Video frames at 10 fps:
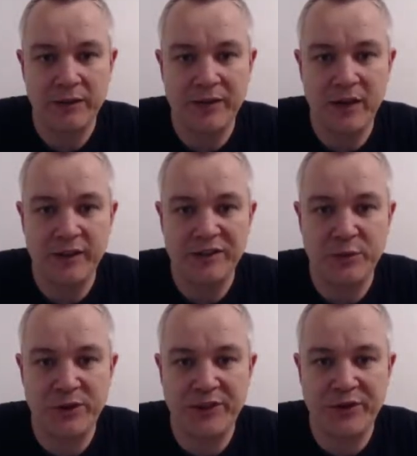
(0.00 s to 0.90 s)

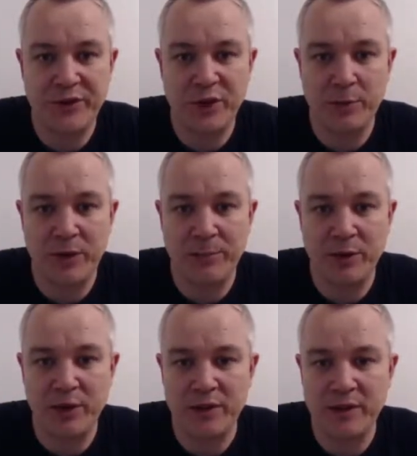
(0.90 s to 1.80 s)
Alvarez with this throw.
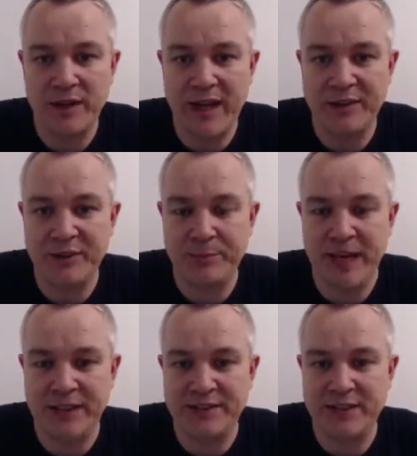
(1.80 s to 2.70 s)
Balboa heads it
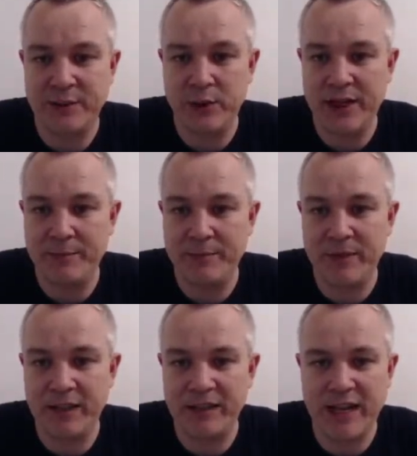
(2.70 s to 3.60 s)
back to
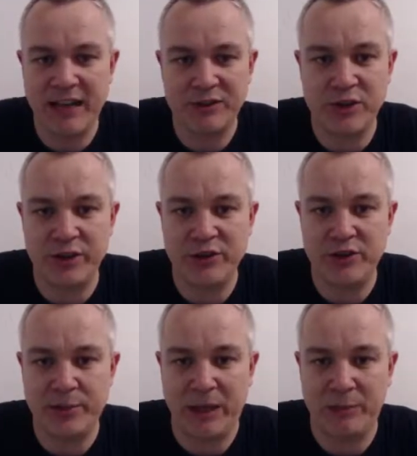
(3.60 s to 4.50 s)
him. He has got an
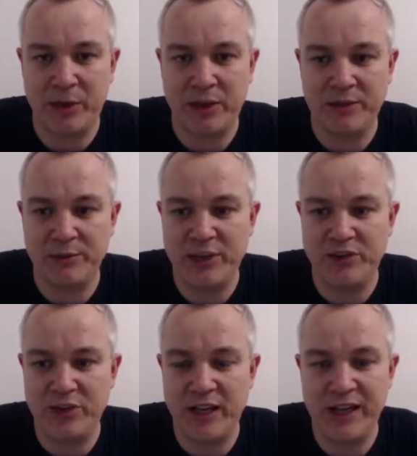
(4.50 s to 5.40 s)
injury, Balboa,
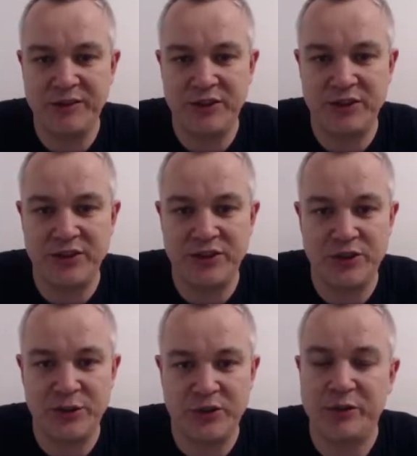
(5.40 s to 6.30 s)
which isn't
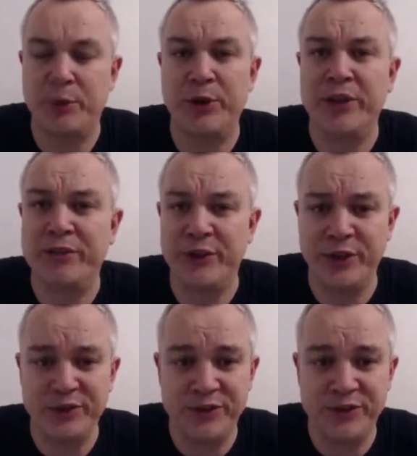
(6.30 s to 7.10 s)
too disappointing for